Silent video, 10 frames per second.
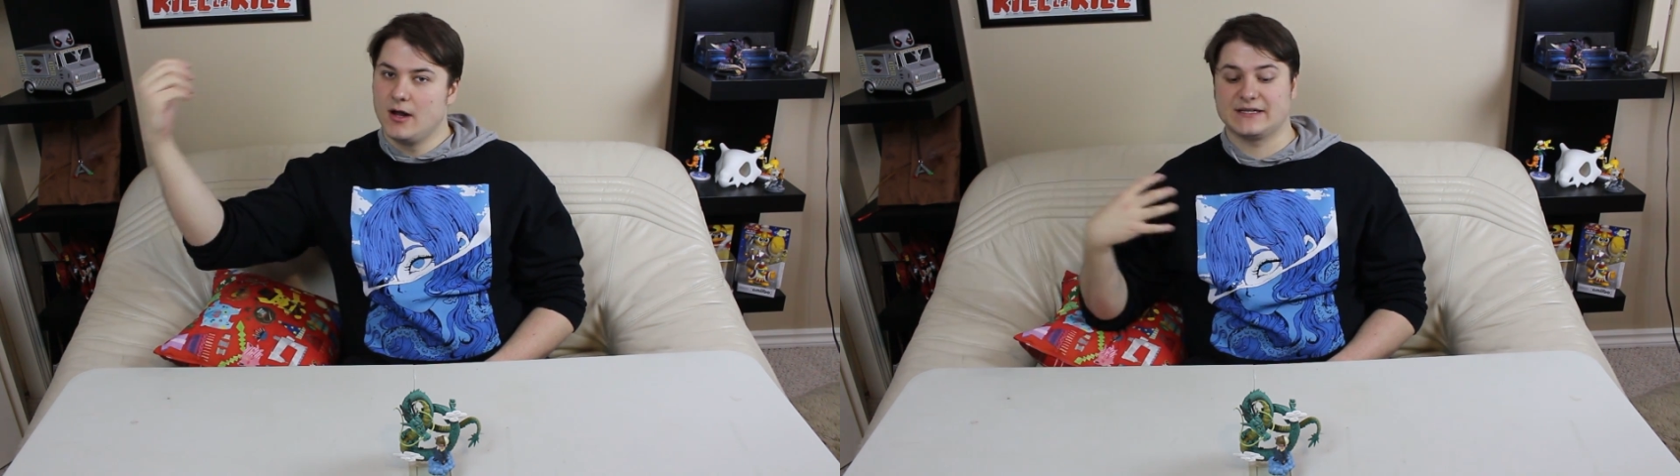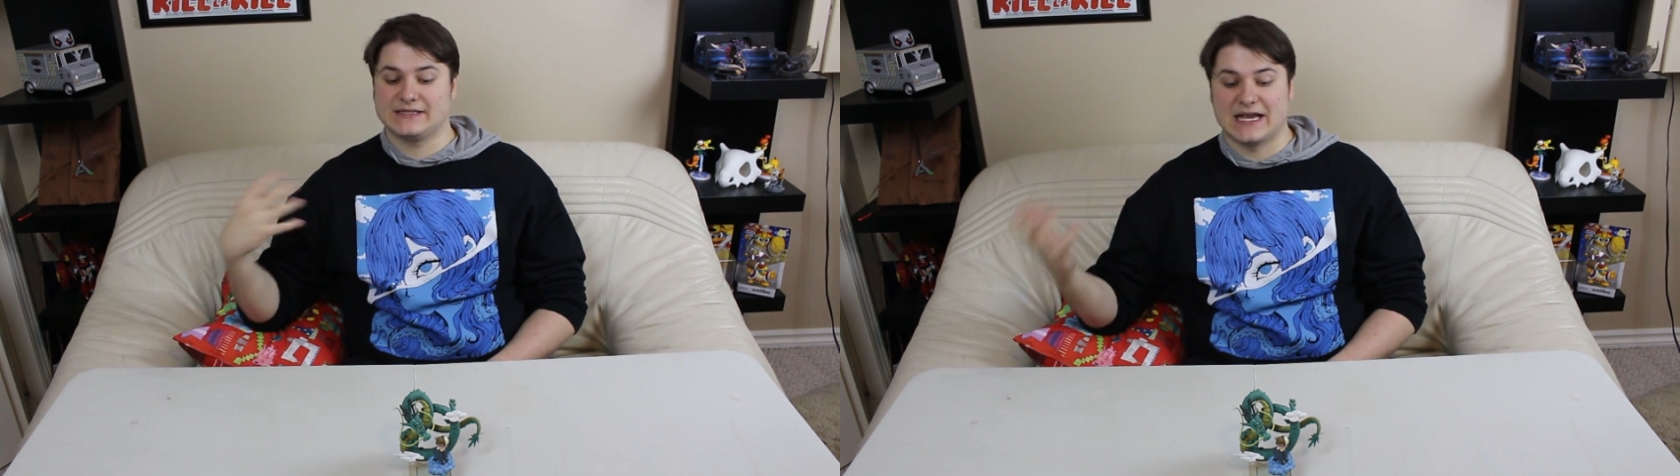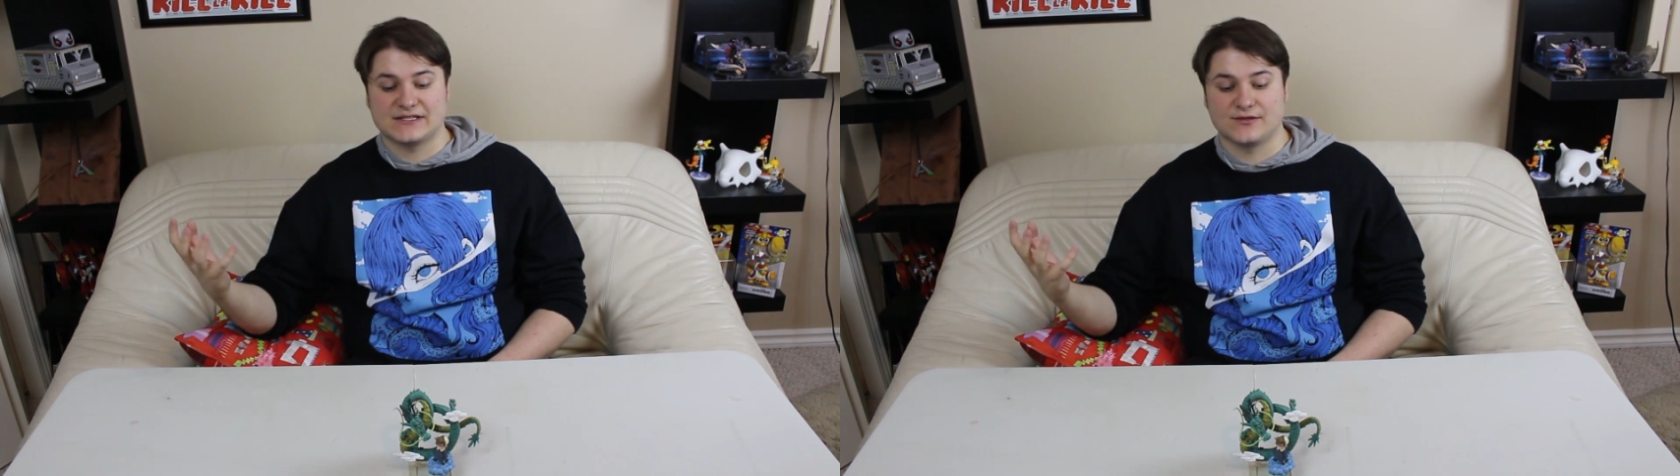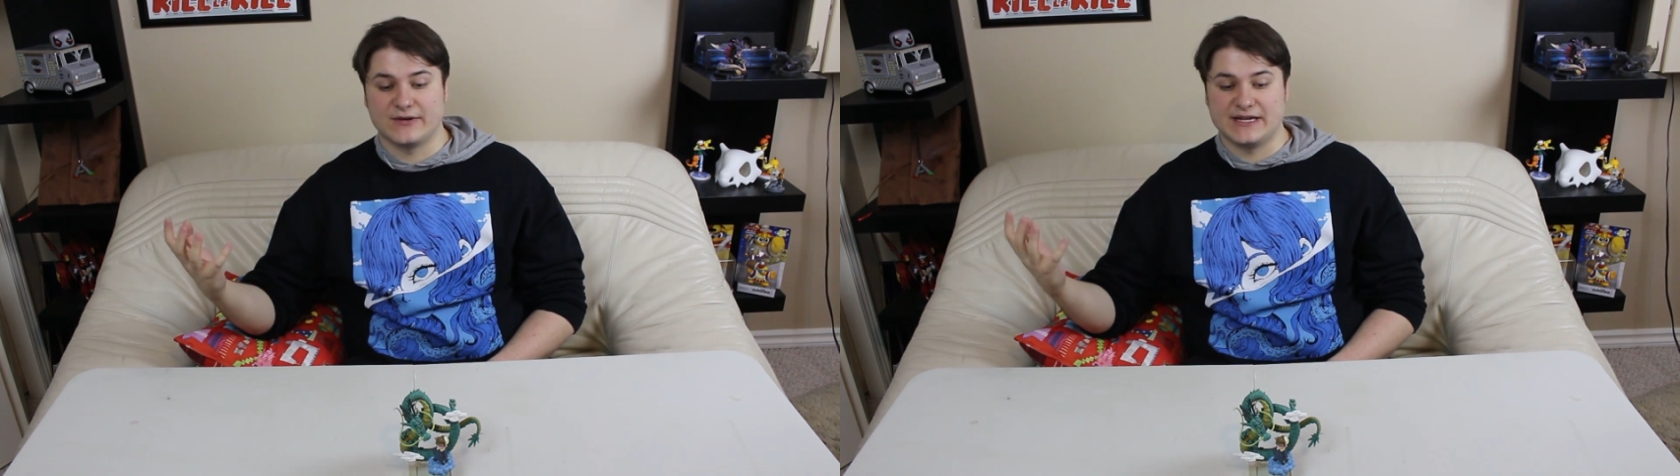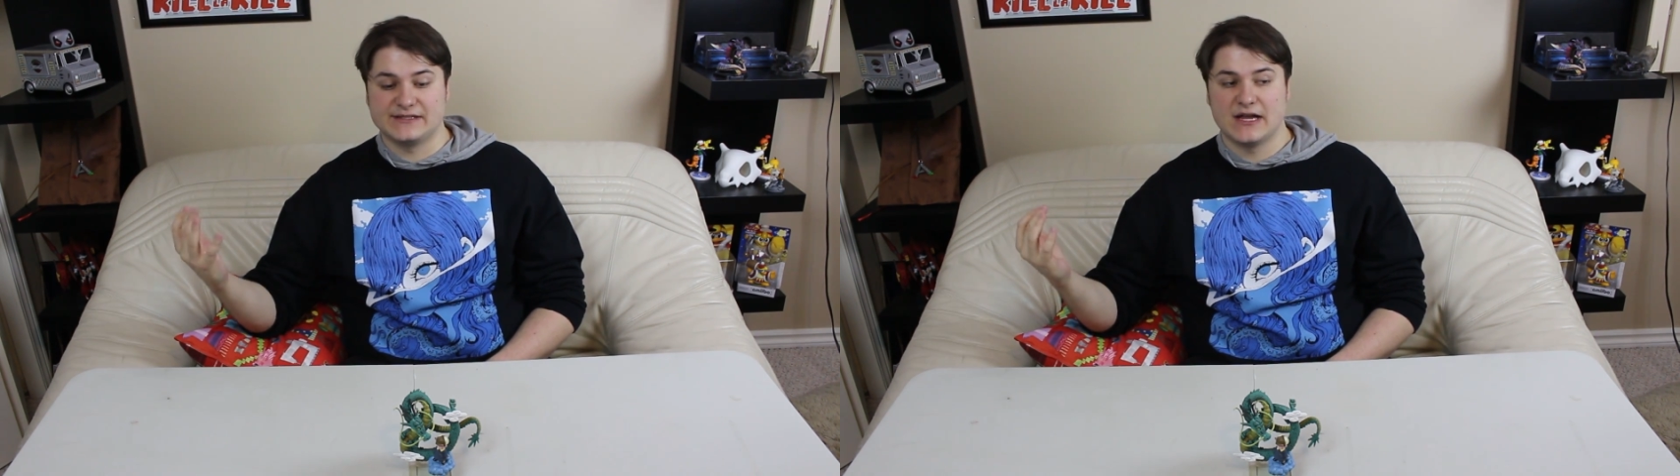
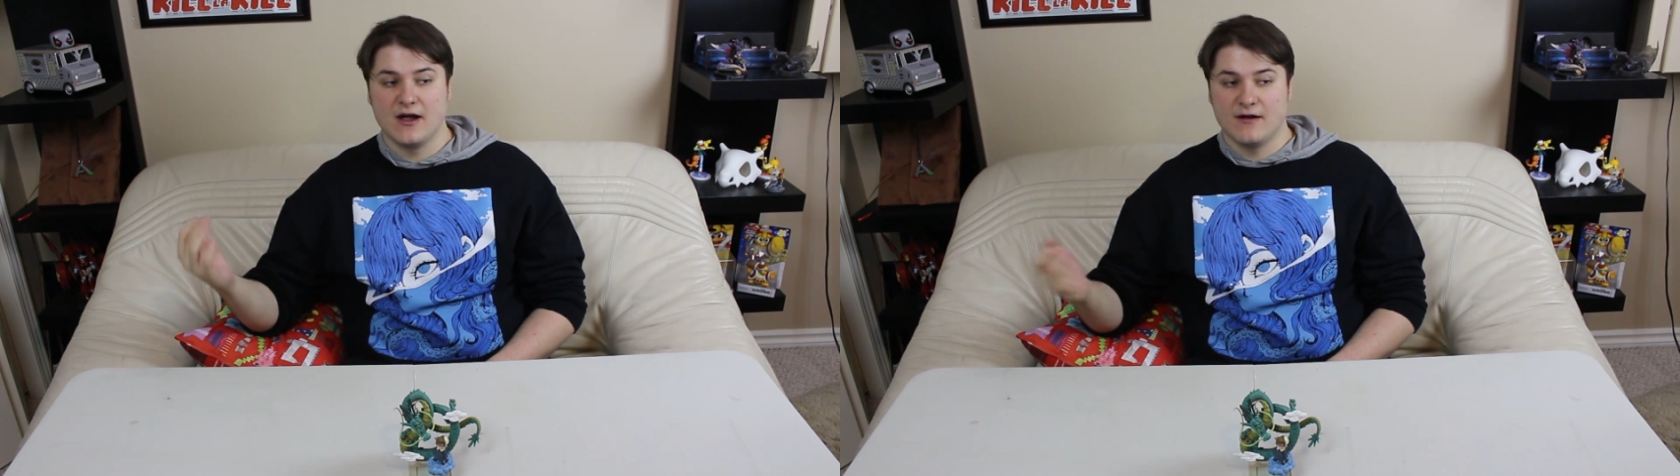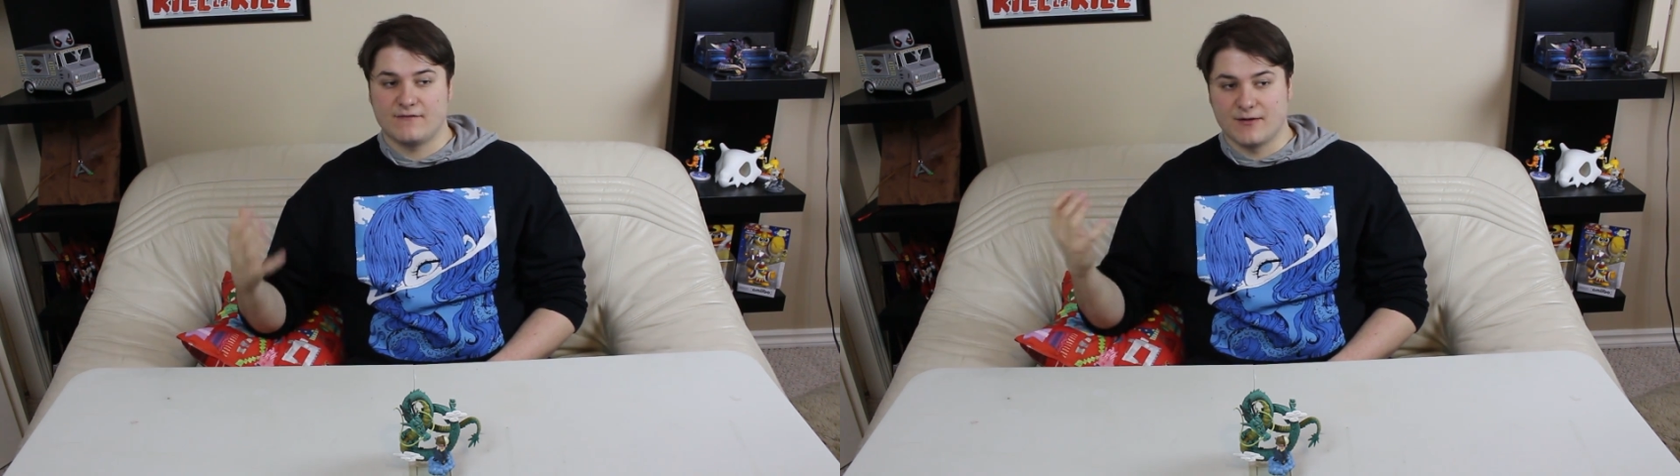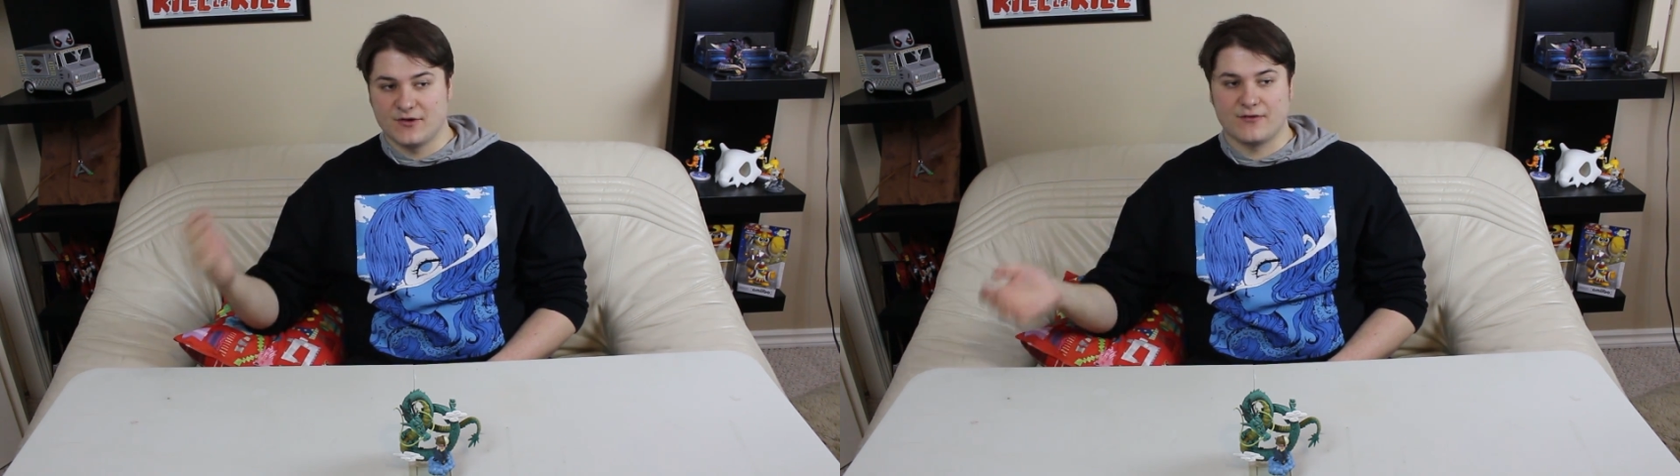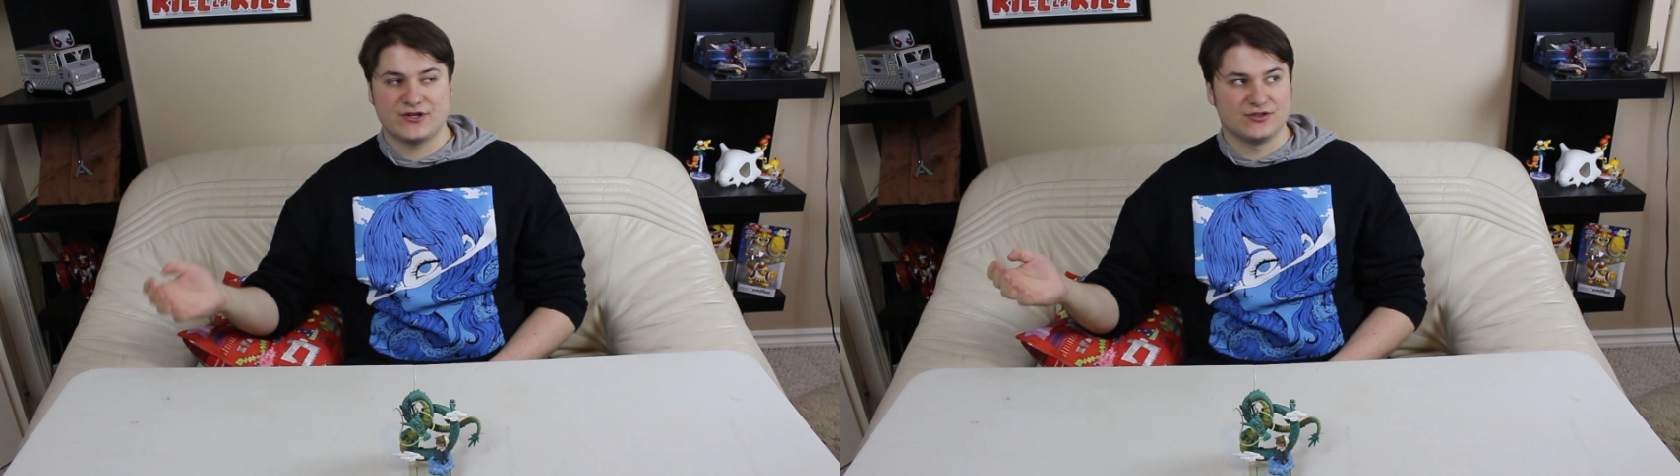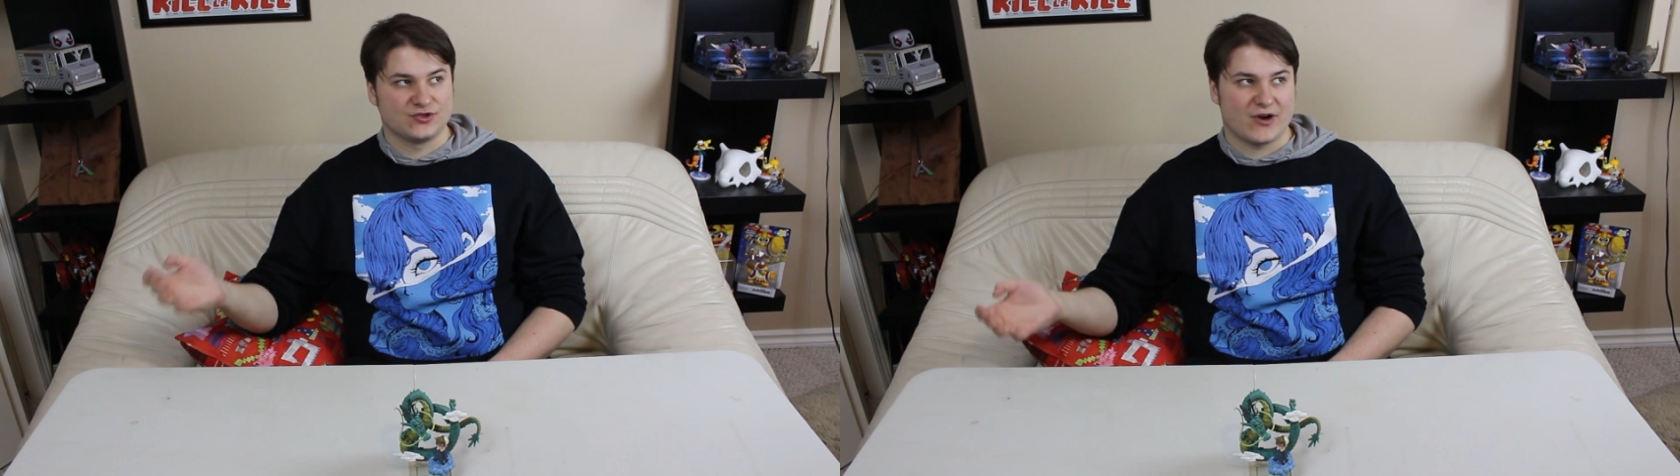accessories from the original